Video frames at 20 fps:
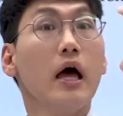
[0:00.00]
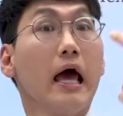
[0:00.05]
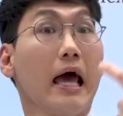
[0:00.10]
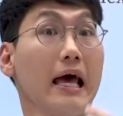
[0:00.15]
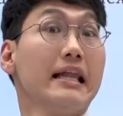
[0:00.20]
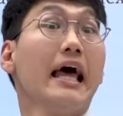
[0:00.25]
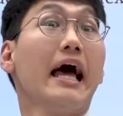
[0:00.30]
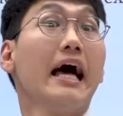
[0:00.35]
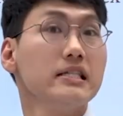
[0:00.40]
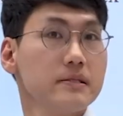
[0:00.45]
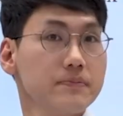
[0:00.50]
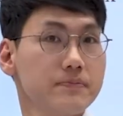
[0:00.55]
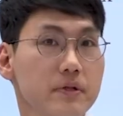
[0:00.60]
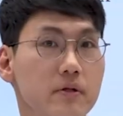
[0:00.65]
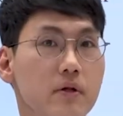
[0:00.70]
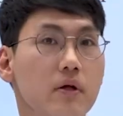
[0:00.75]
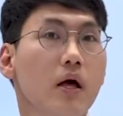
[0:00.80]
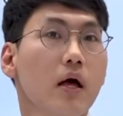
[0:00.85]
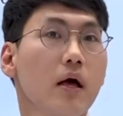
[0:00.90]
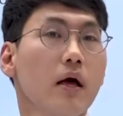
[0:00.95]
and has
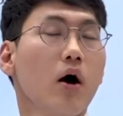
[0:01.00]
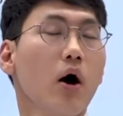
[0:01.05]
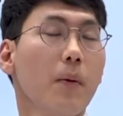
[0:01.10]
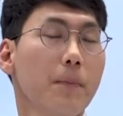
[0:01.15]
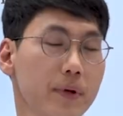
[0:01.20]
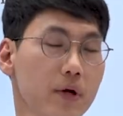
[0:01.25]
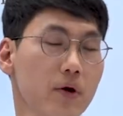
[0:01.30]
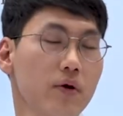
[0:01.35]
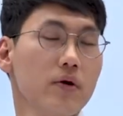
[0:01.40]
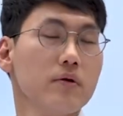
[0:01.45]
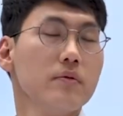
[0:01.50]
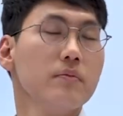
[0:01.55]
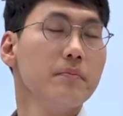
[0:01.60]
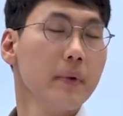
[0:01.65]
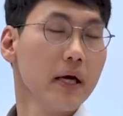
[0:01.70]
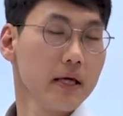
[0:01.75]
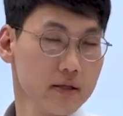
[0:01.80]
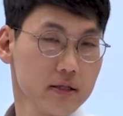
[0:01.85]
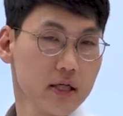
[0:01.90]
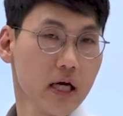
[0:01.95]
been appeared
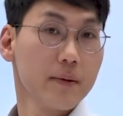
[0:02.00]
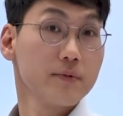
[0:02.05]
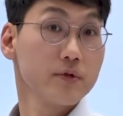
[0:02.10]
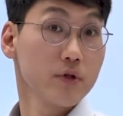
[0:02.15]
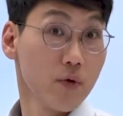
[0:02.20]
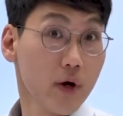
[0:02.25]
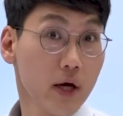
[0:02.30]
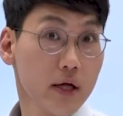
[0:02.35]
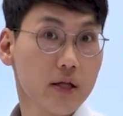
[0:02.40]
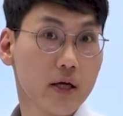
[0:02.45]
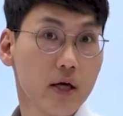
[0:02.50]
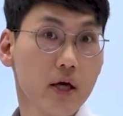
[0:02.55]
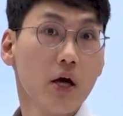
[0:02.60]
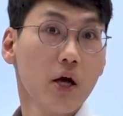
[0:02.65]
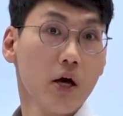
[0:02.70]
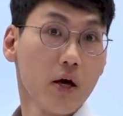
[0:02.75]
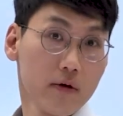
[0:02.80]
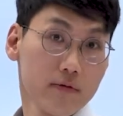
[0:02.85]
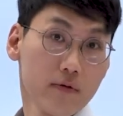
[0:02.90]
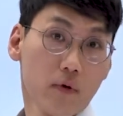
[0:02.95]
many times already
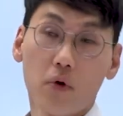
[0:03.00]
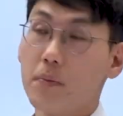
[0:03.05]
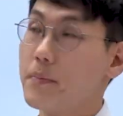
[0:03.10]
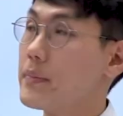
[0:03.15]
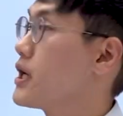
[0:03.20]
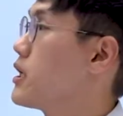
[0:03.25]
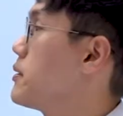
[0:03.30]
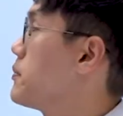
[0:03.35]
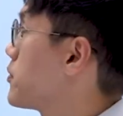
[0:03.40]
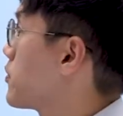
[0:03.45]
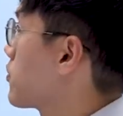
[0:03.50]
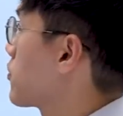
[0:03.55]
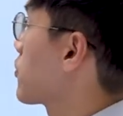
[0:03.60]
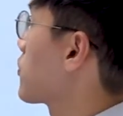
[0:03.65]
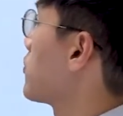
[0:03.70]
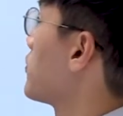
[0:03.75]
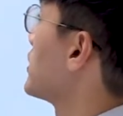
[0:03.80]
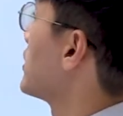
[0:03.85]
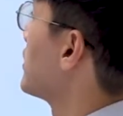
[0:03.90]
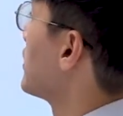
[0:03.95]
for paper
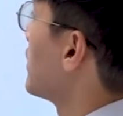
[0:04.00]
3.